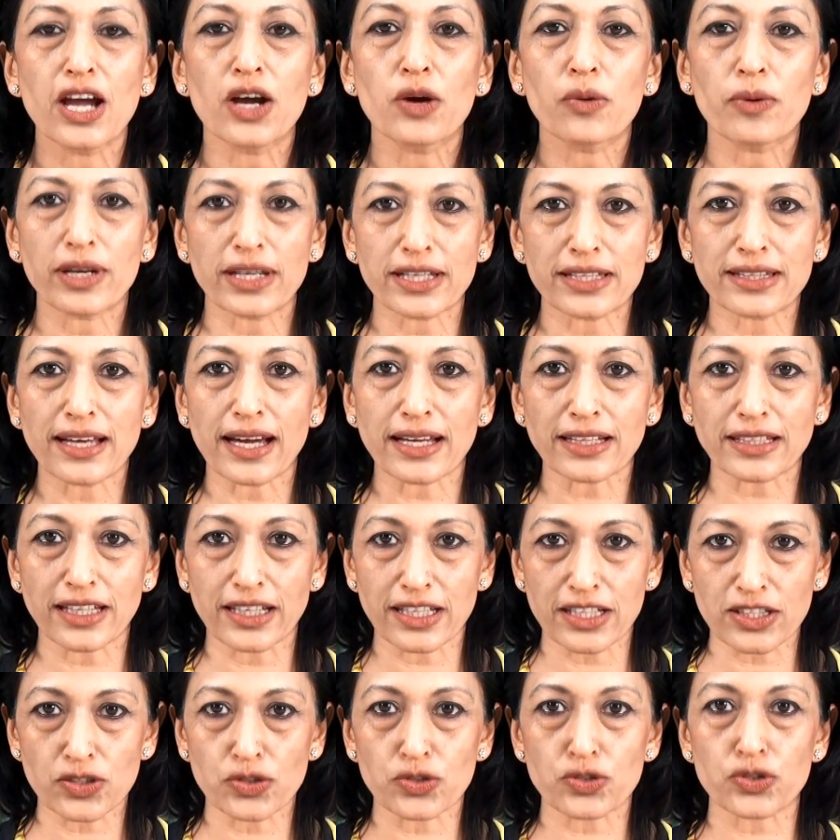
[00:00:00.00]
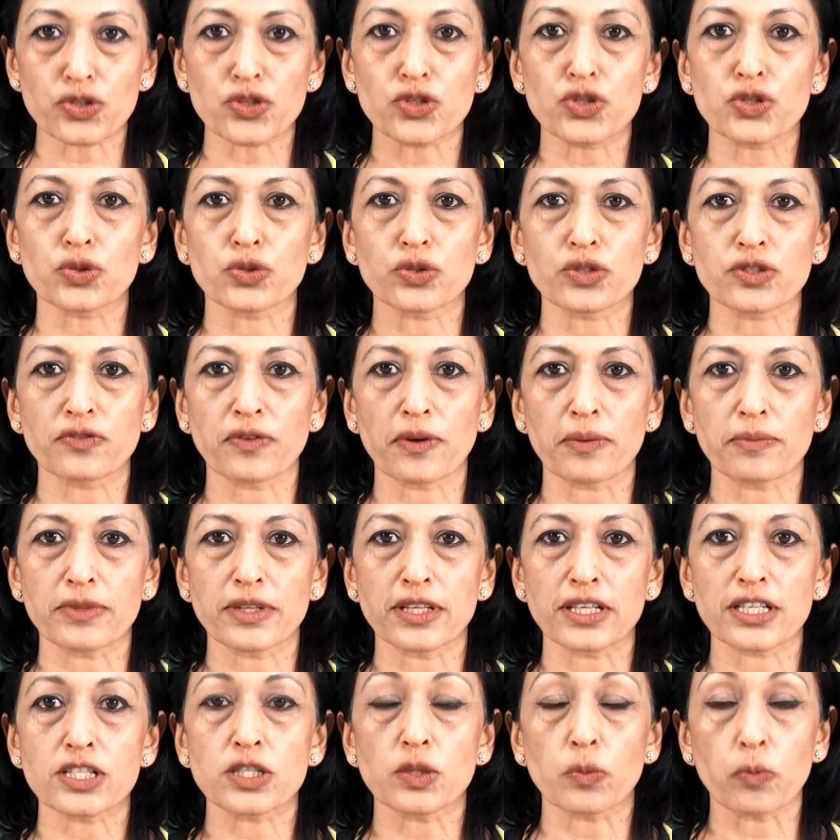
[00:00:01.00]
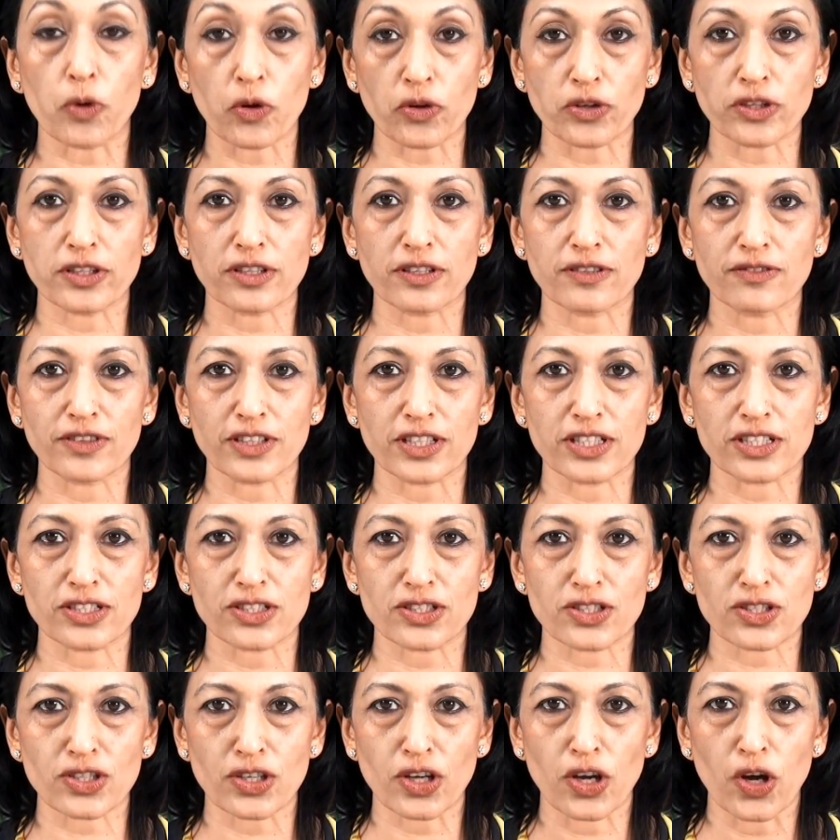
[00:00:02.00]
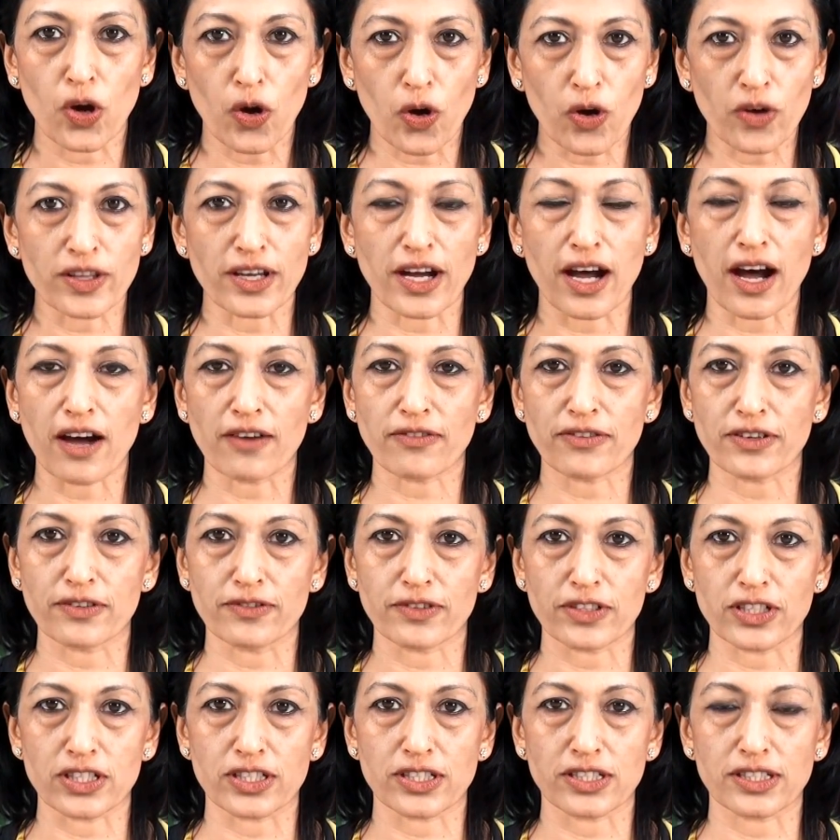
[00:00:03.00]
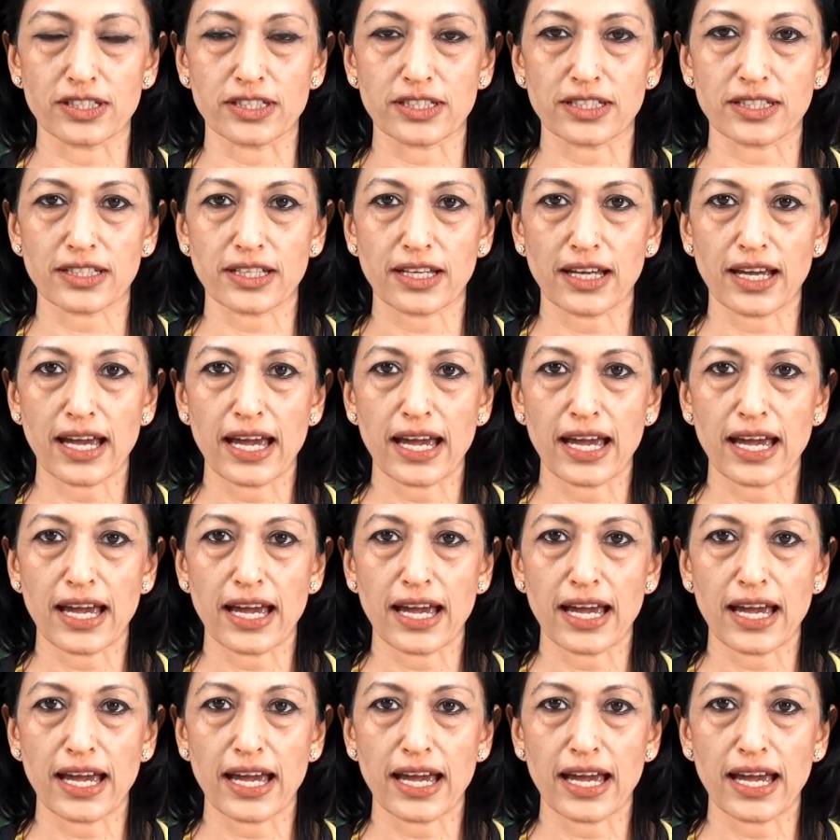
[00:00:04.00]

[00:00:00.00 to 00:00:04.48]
well, in that case you should choose from the supported inversions or the half inversions.